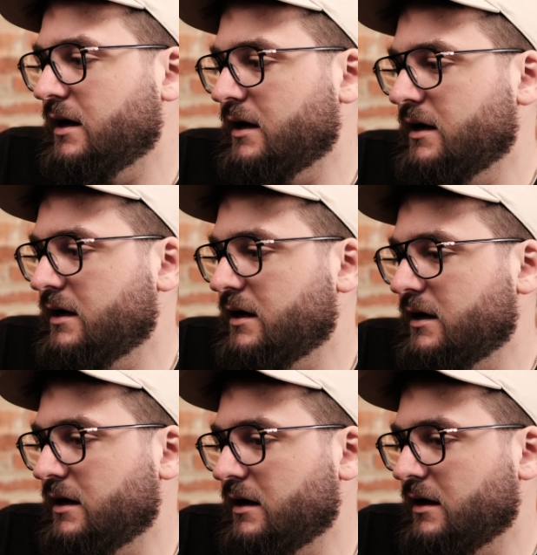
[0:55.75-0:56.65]

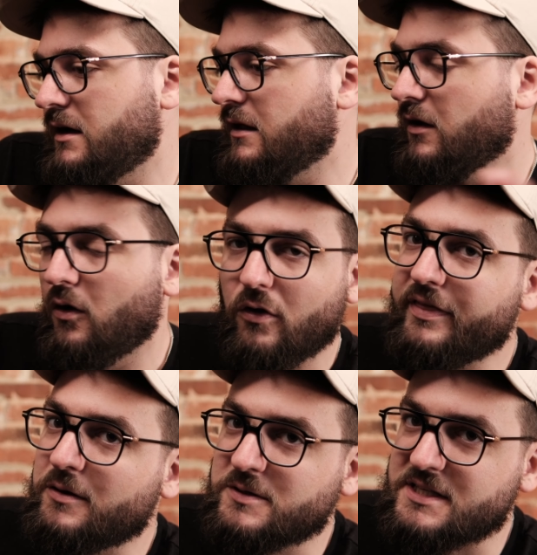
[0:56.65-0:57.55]
Whole
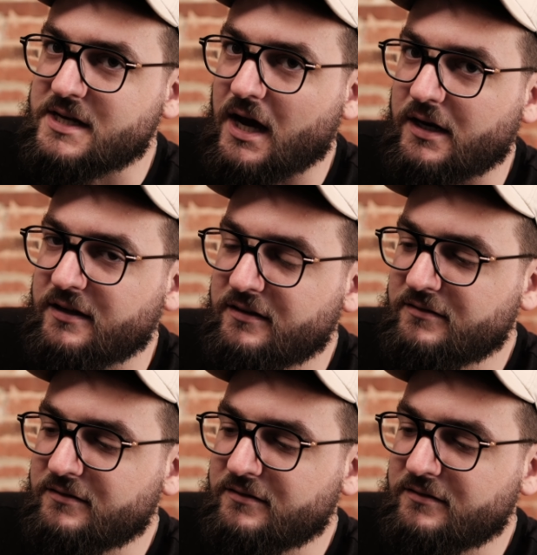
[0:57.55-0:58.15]
thing was a dud.